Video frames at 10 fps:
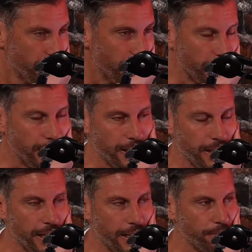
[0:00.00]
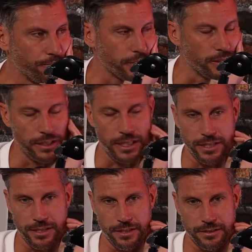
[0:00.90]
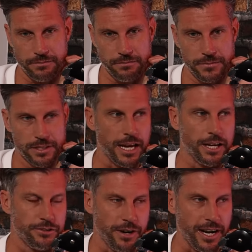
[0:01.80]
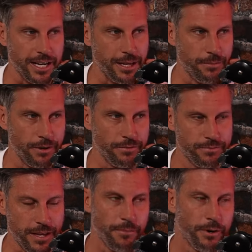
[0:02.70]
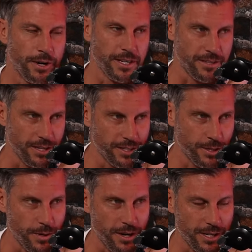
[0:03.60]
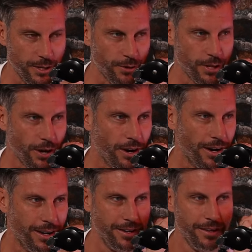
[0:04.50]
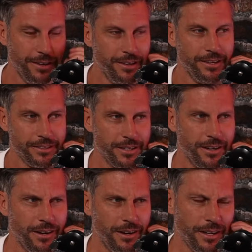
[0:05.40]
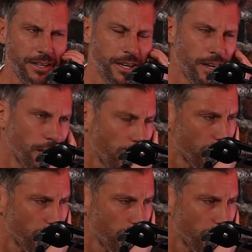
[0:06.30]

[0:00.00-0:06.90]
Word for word: I need um I need you to start training him. I've done my research, and apparently you're the guy." I said, "Oh yeah."